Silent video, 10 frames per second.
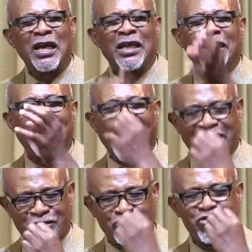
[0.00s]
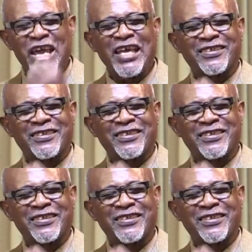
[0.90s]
that create